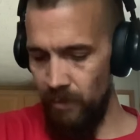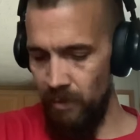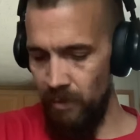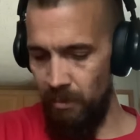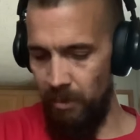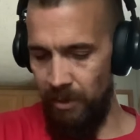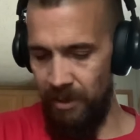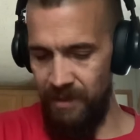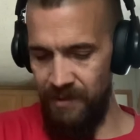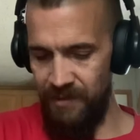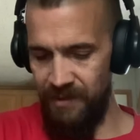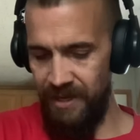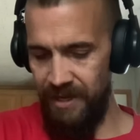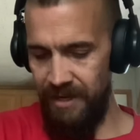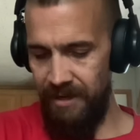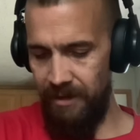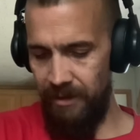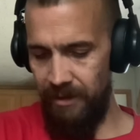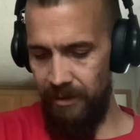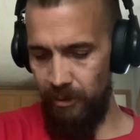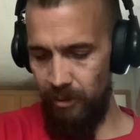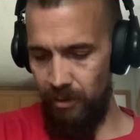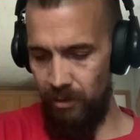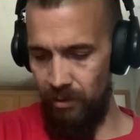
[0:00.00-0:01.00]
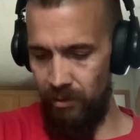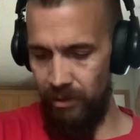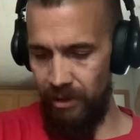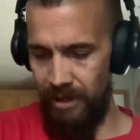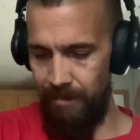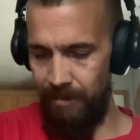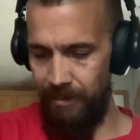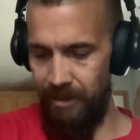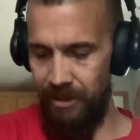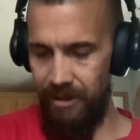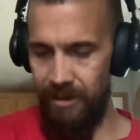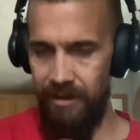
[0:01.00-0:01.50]
but he's getting a little old
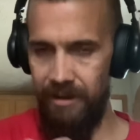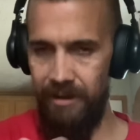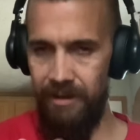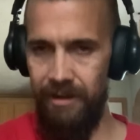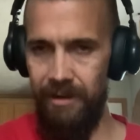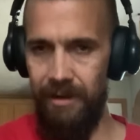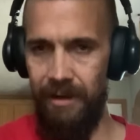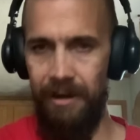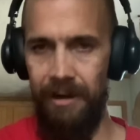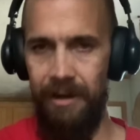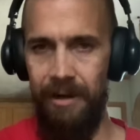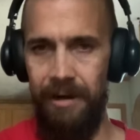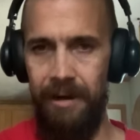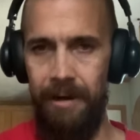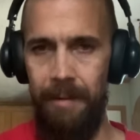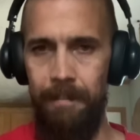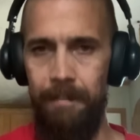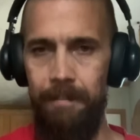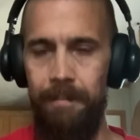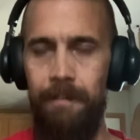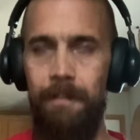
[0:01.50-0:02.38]
on me. Um,